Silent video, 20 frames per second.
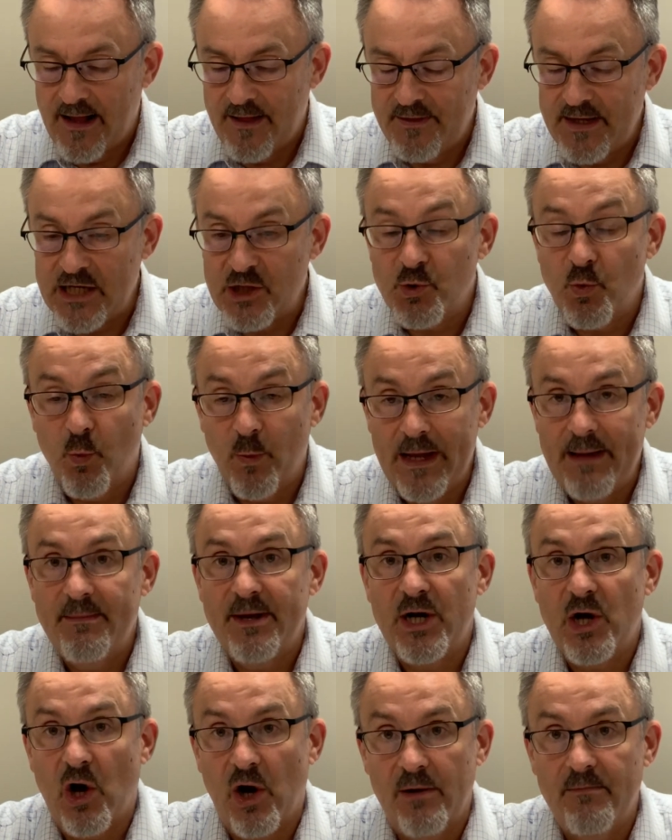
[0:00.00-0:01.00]
these
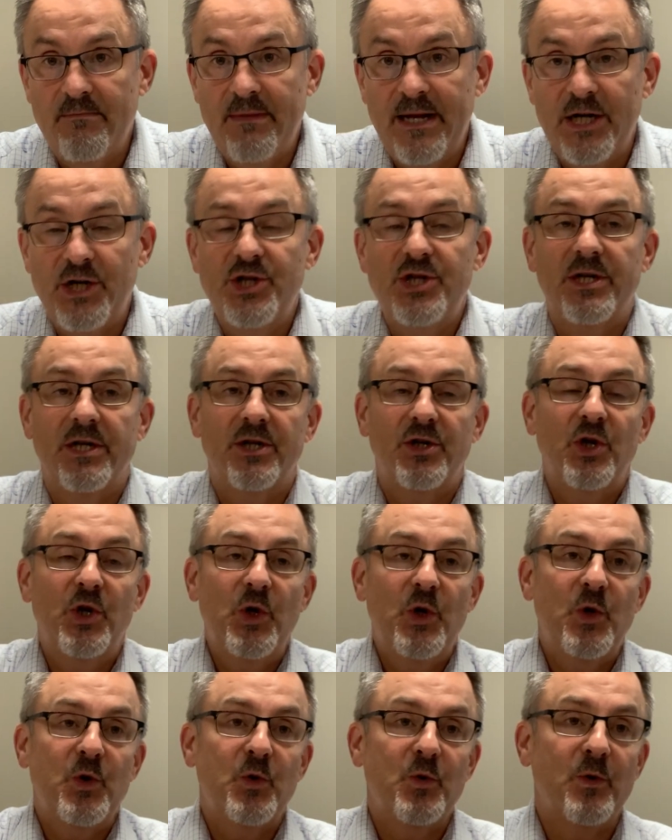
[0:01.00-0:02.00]
women are mentioned
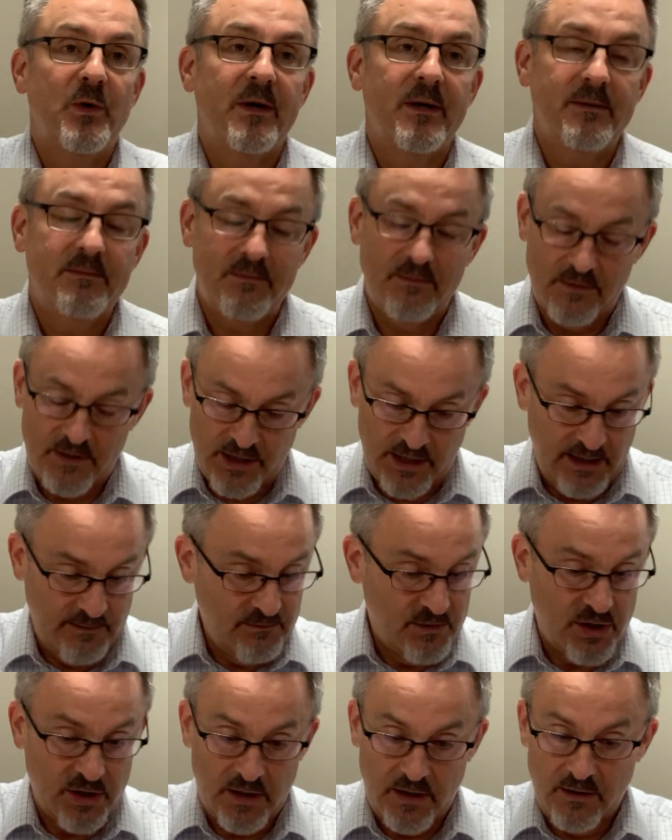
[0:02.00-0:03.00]
who
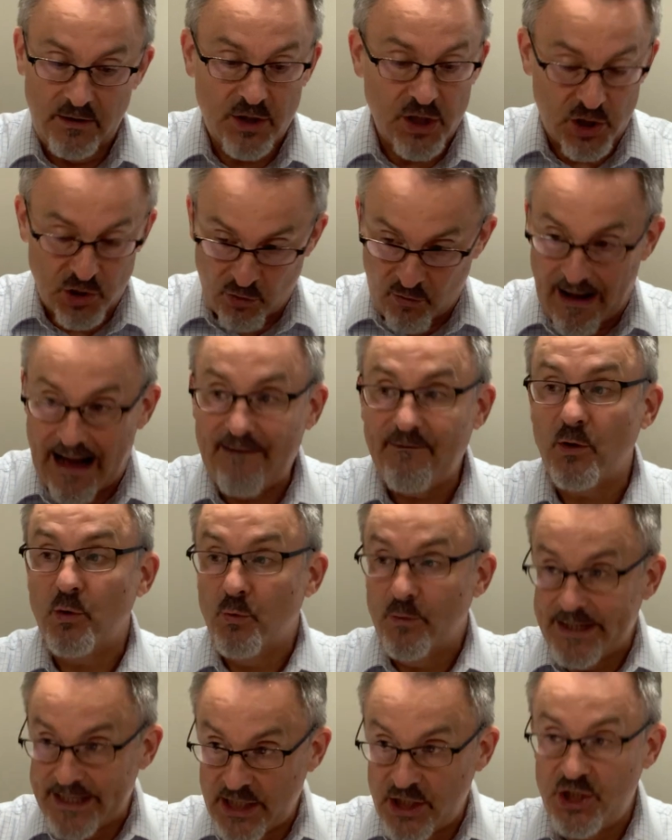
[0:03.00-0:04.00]
seemed to travel
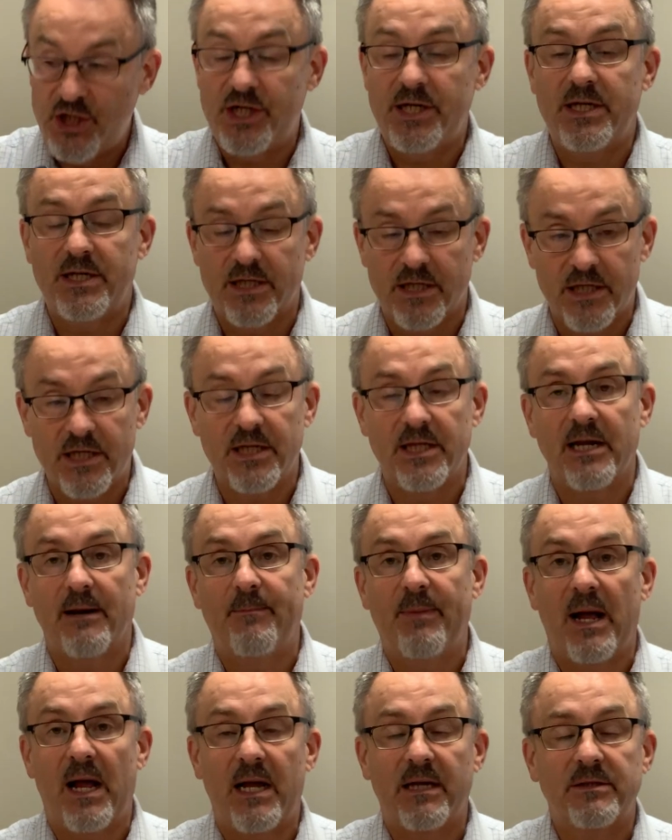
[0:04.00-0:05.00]
with Jesus and the
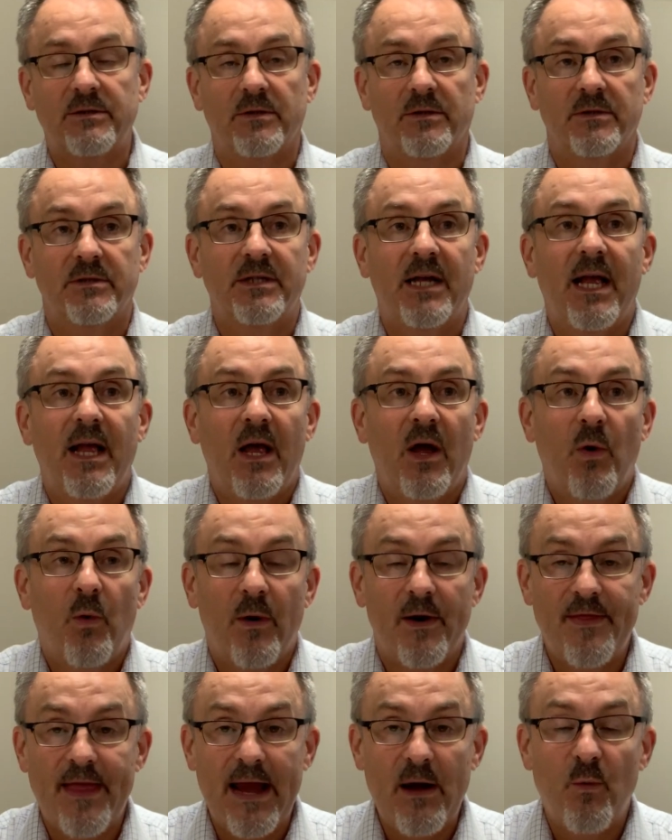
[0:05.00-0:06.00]
apostles,
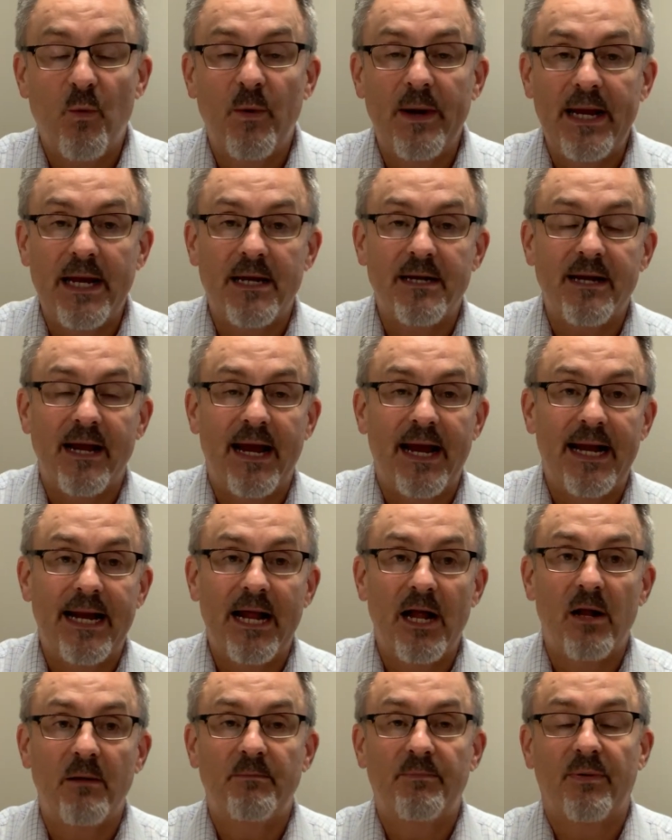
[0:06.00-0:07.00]
where they went and
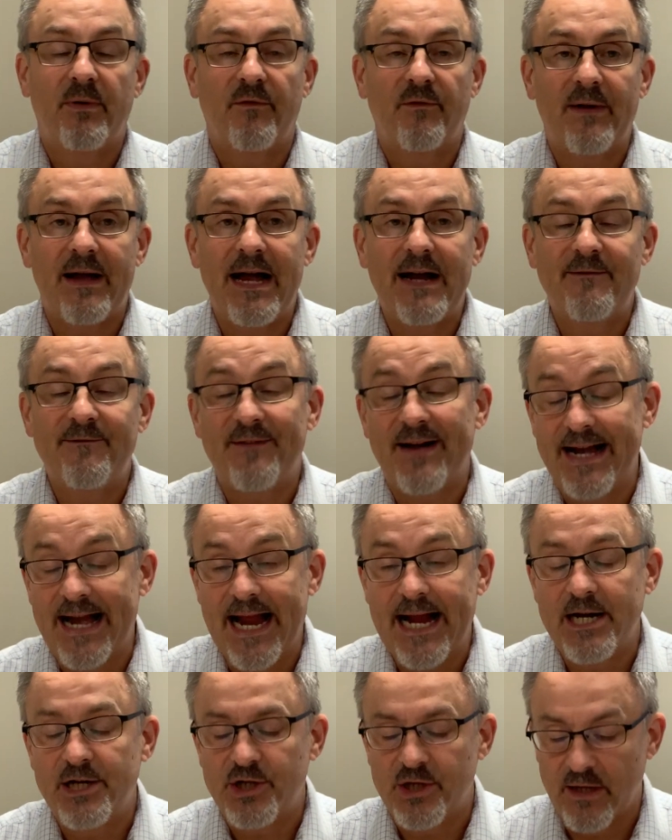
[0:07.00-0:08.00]
helped provide
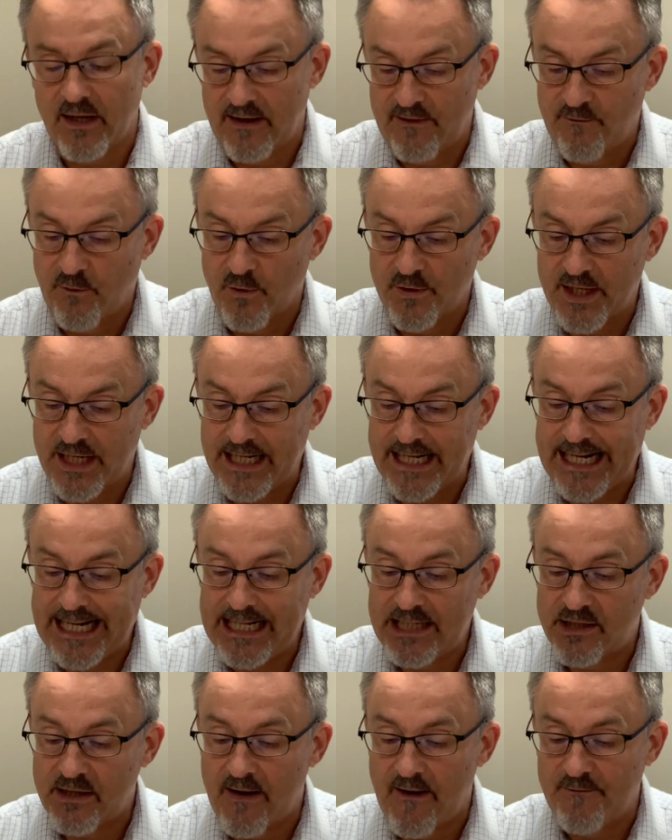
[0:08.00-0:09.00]
financially for the
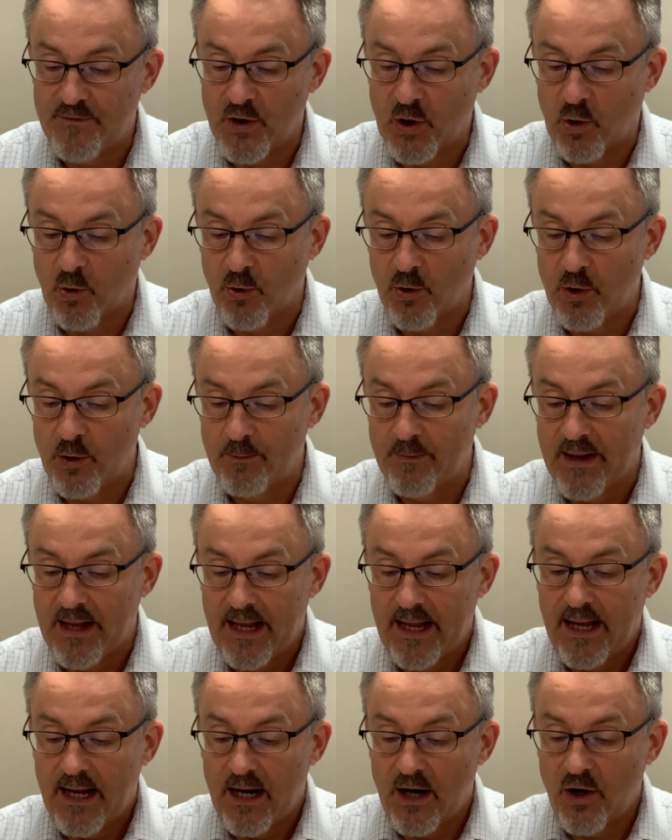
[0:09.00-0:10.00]
needs of the group.
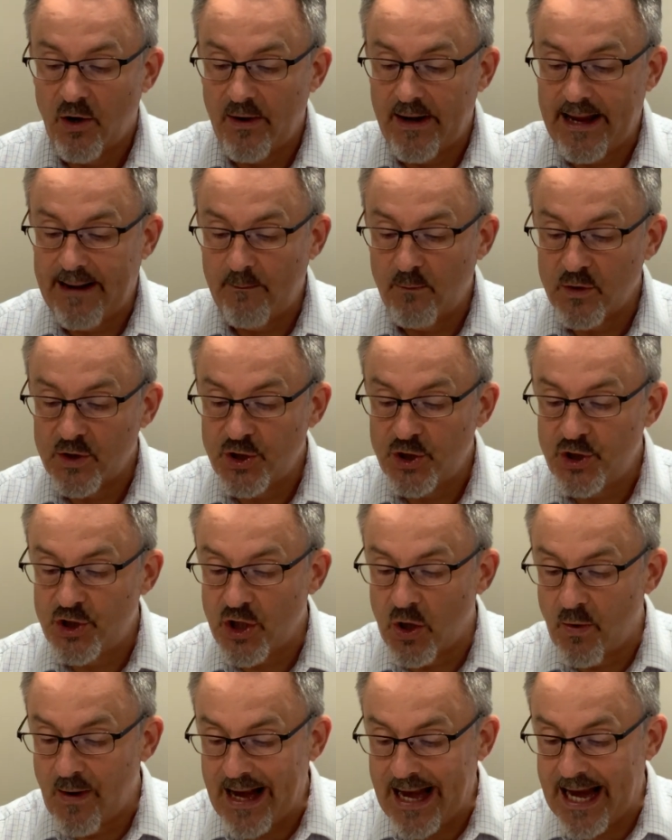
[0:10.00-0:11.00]
Her name was
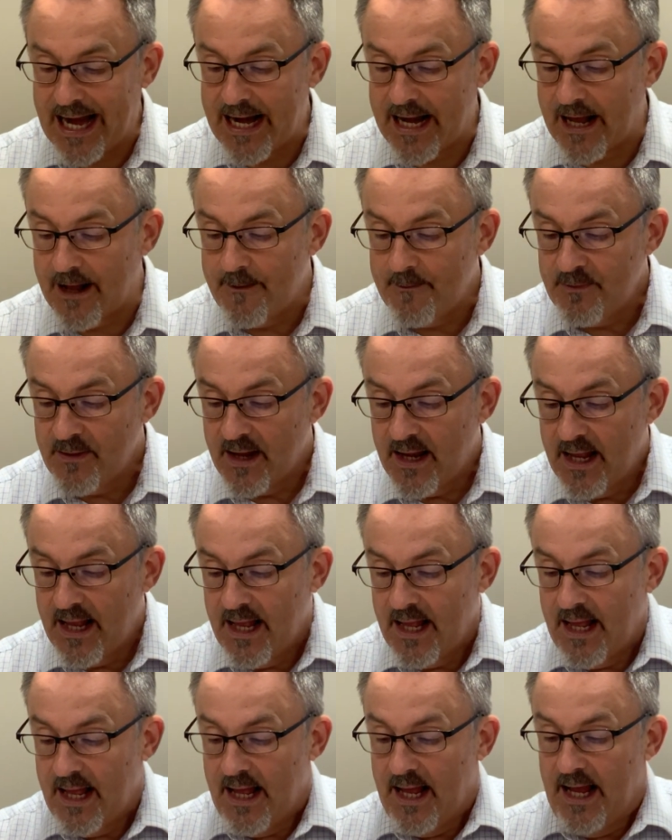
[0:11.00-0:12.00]
Joanna.
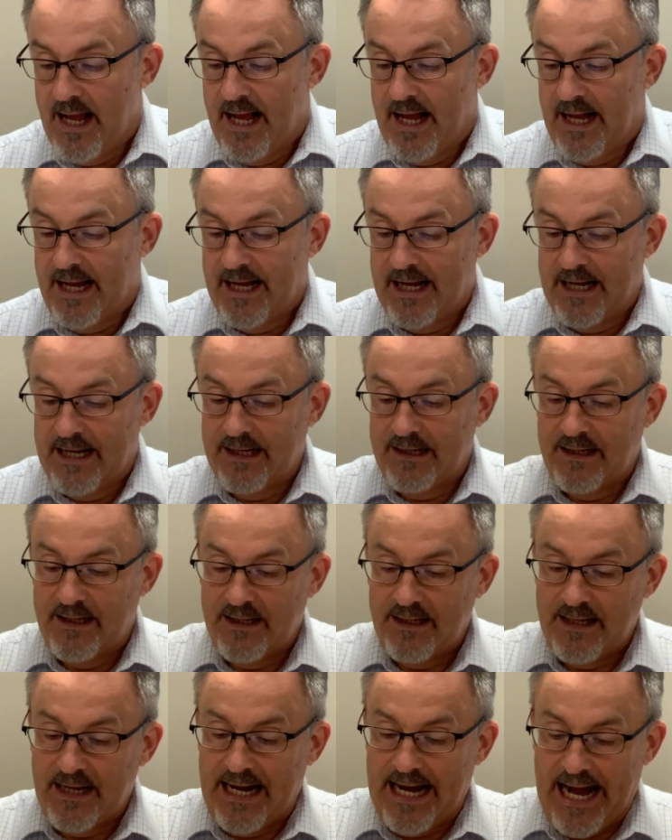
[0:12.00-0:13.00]

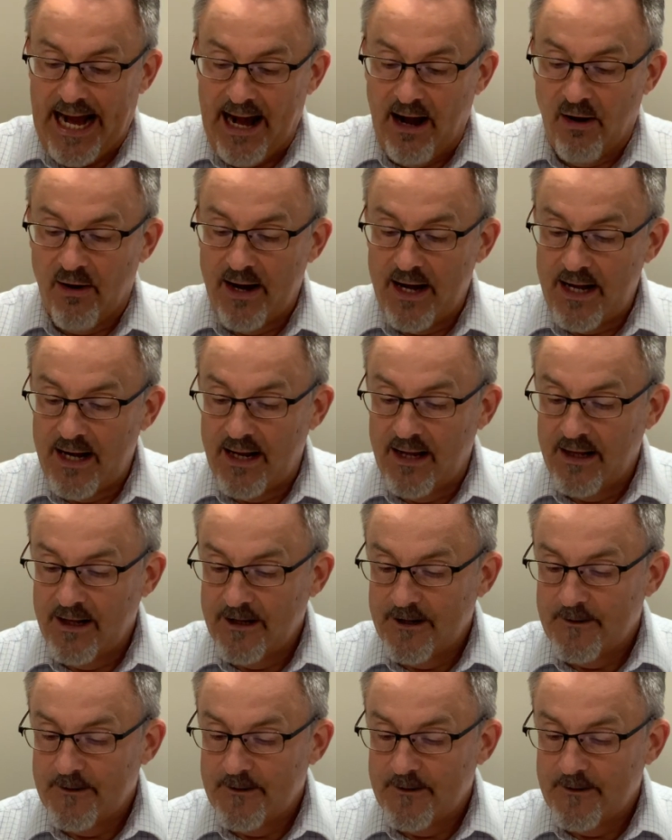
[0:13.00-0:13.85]
Herod